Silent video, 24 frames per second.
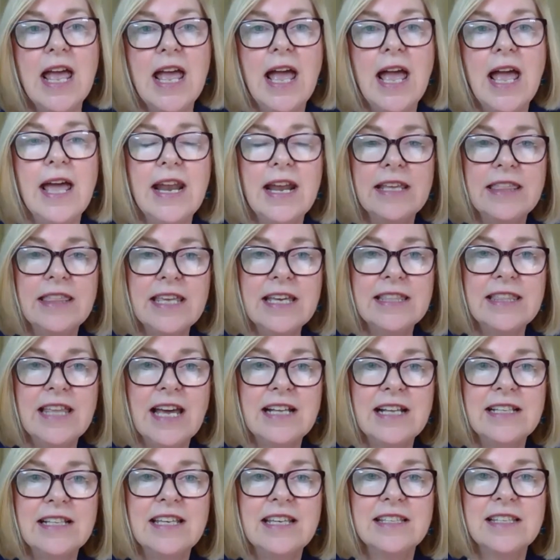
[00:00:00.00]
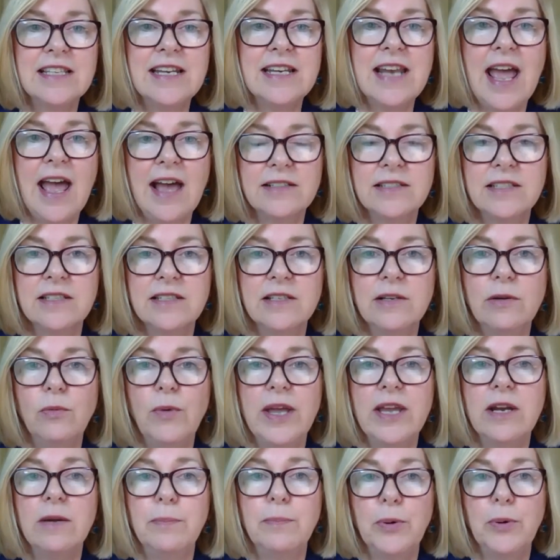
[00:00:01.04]
And I think that is an excellent
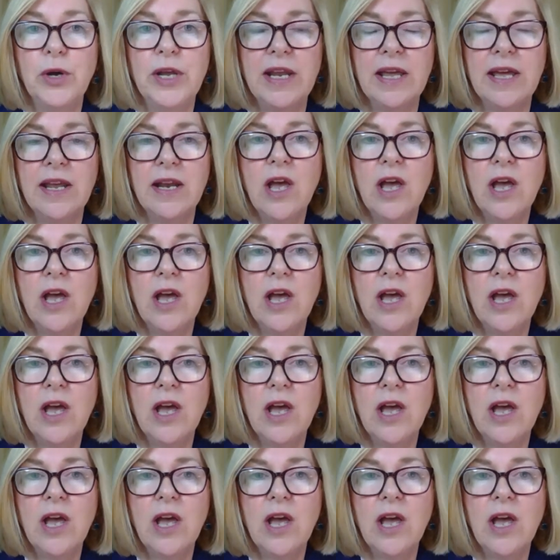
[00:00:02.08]
way to put it.